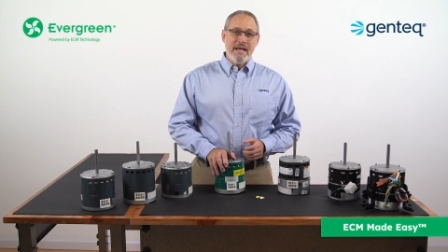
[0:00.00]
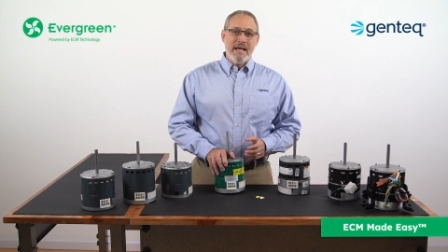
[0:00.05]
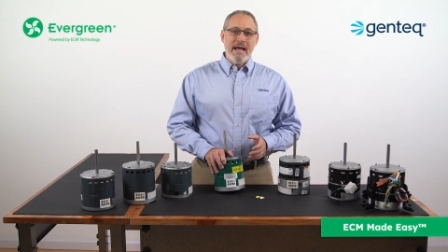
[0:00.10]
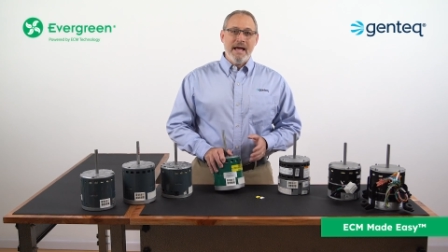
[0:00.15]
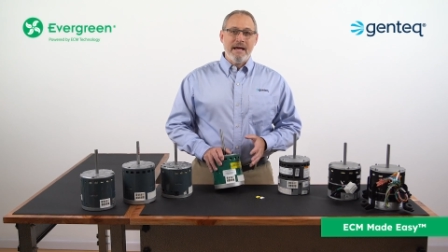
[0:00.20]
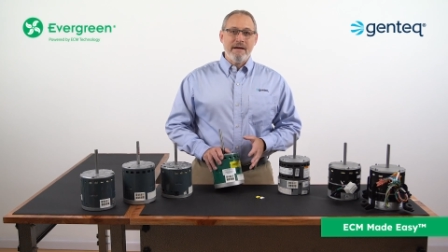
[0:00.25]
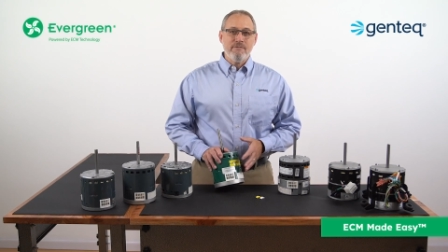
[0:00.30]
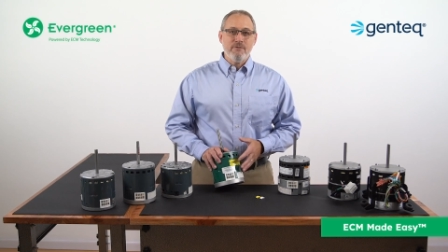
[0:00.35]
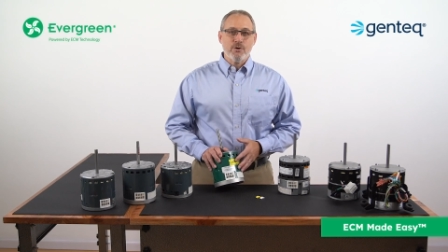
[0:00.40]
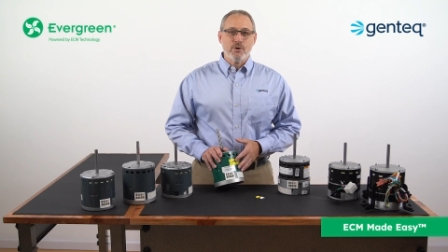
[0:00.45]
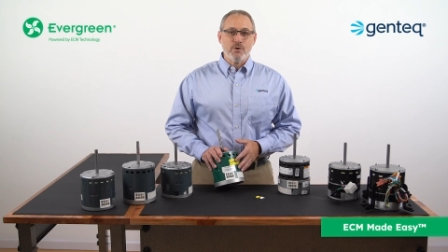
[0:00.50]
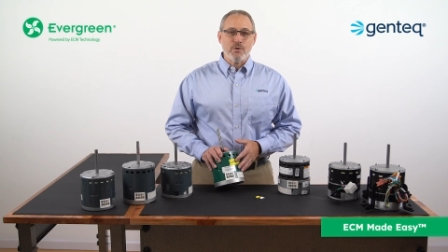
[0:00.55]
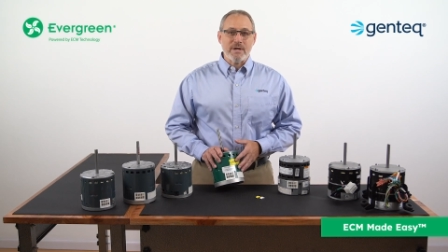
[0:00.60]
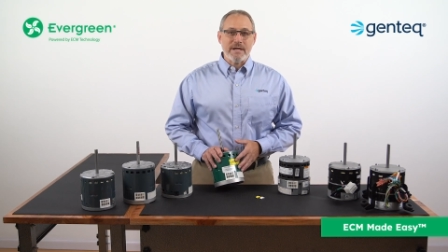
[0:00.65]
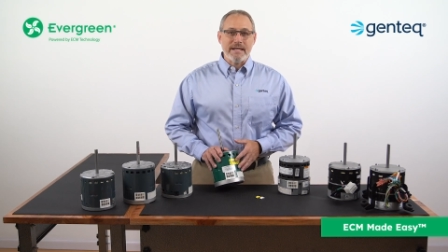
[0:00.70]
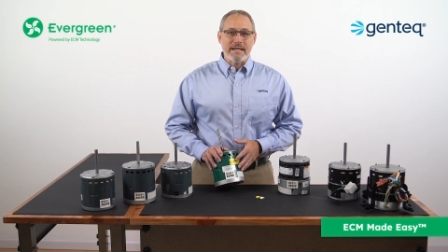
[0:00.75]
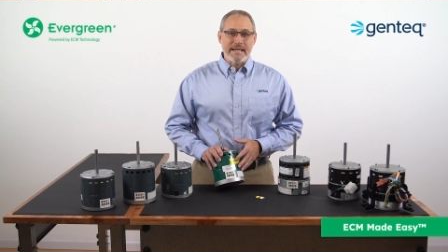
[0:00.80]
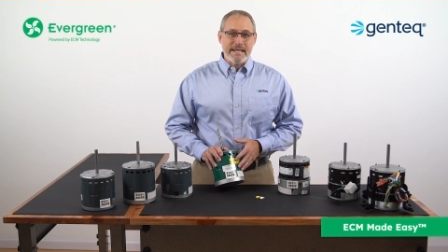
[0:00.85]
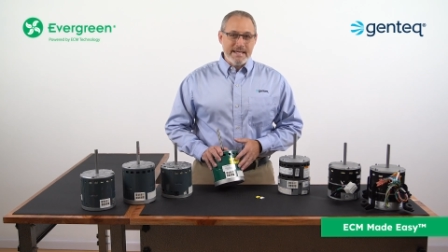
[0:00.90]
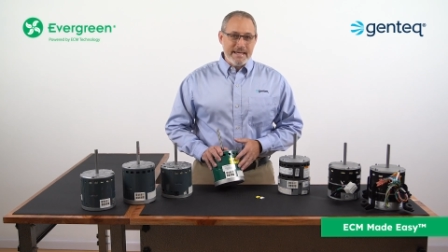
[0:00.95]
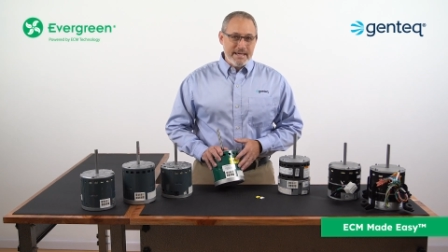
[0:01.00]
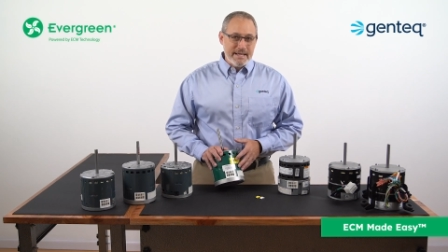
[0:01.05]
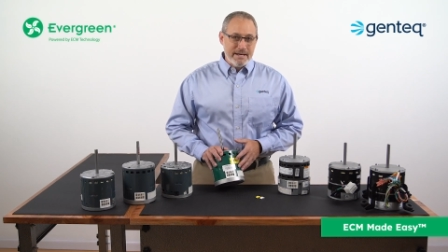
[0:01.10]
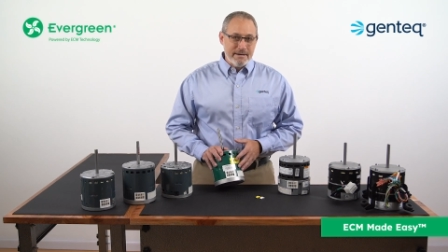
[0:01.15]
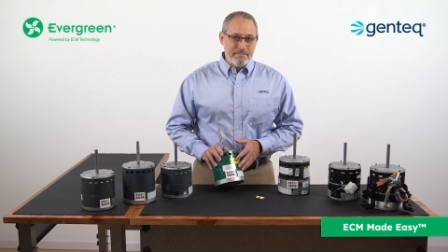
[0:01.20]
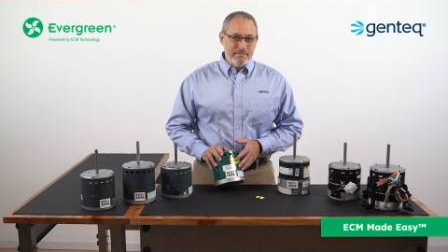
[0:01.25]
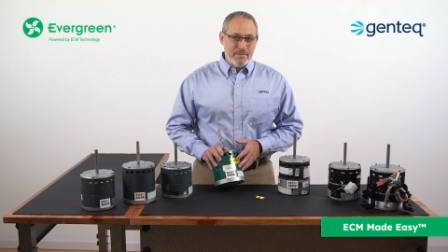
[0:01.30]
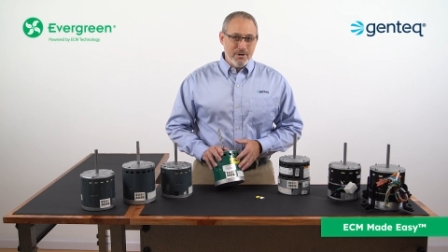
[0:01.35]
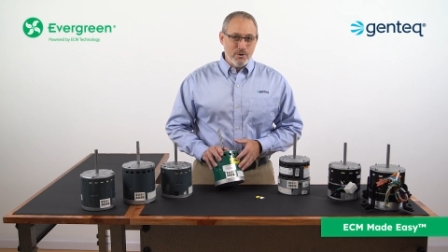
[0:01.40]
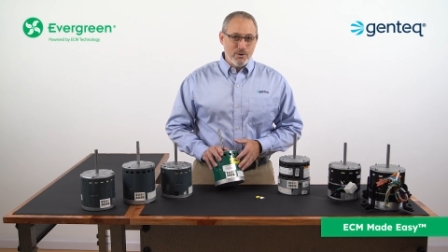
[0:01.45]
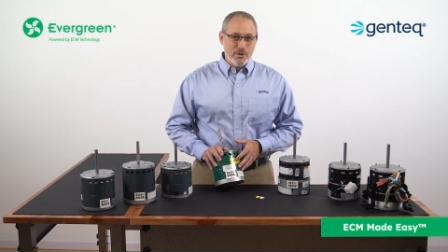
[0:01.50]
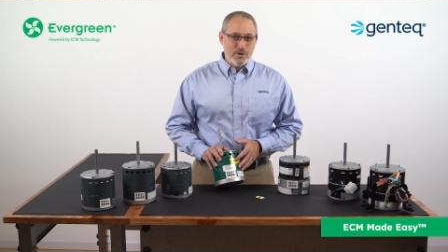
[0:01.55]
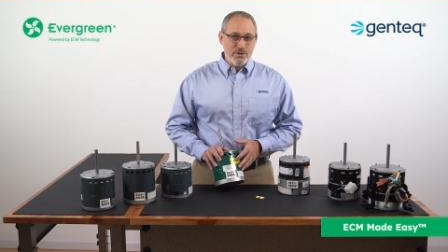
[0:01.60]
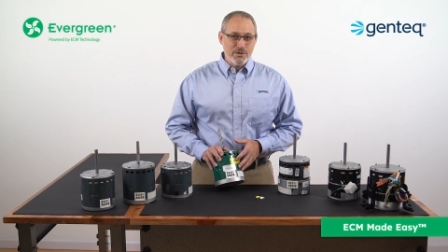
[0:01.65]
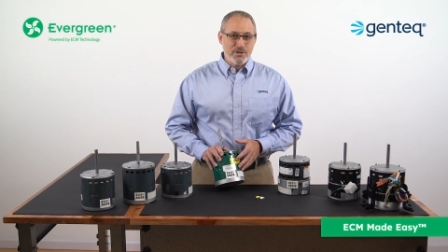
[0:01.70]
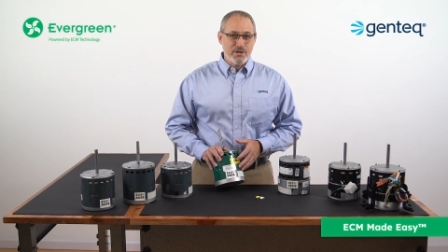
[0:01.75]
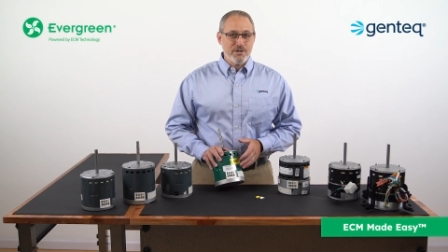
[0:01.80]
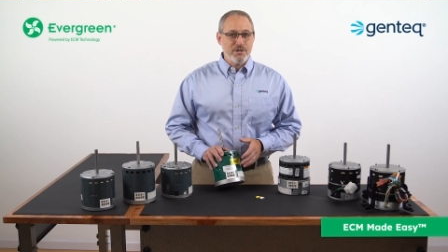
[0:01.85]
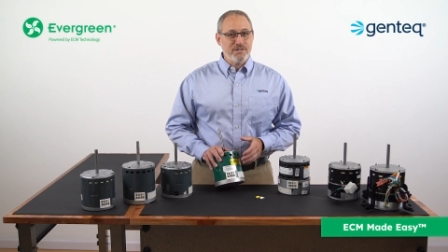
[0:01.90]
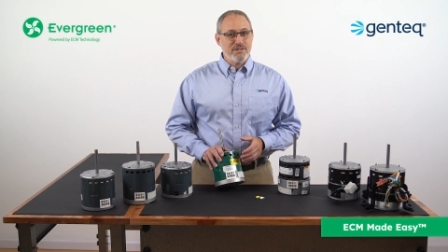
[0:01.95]
Evergreen EM motors
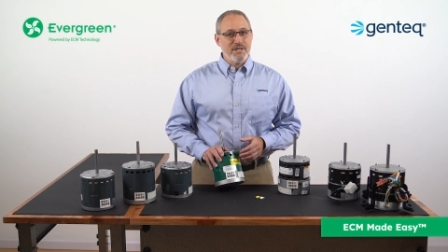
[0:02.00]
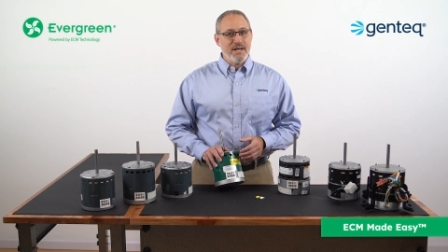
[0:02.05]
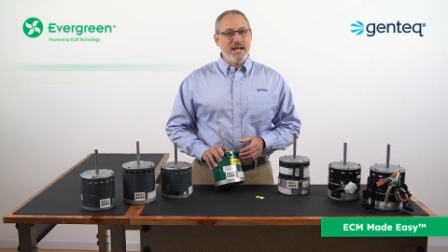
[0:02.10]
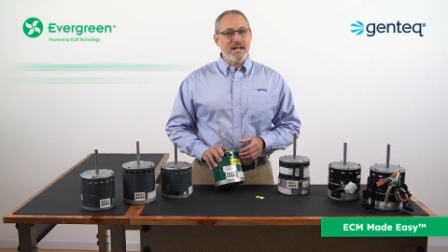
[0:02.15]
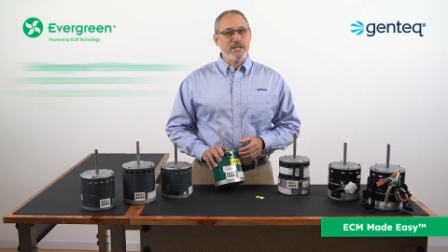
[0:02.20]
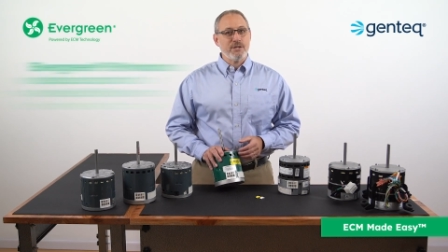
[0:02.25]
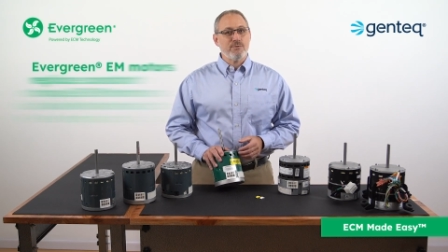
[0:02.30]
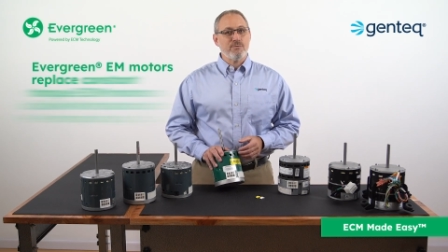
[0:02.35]
are designed